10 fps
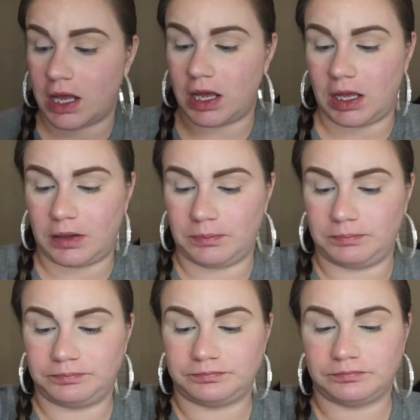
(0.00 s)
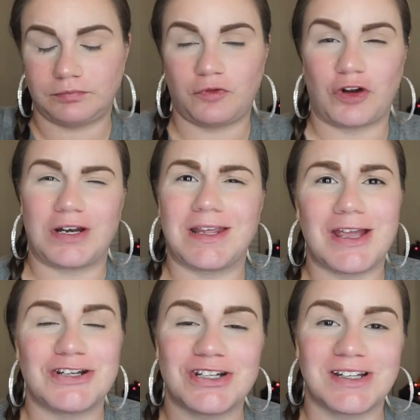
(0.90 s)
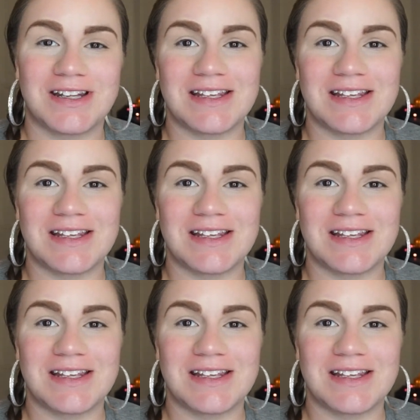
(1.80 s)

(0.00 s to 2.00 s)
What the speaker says: Friendcation.